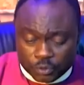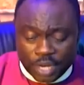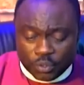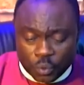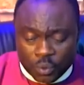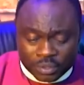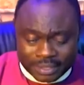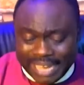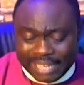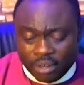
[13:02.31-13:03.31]
to
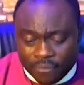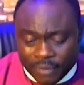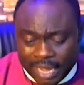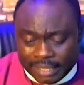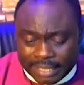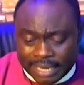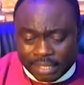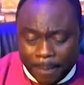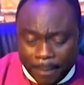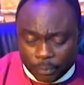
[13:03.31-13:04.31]
sell off, and then another
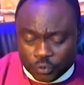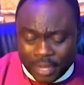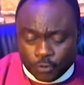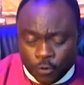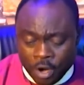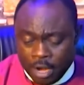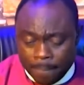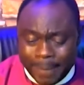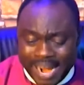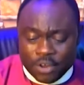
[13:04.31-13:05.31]
people try to
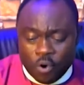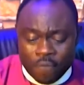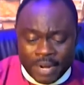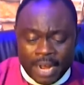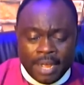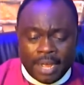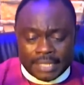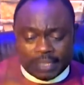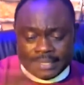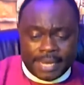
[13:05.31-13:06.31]
buy over, and I
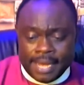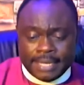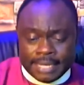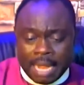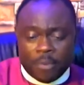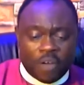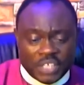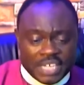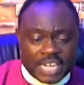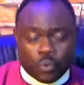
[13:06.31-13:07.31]
see the name of the
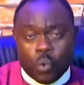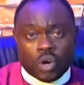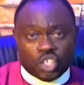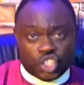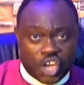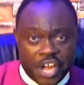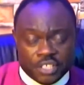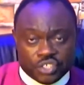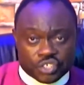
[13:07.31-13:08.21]
network change.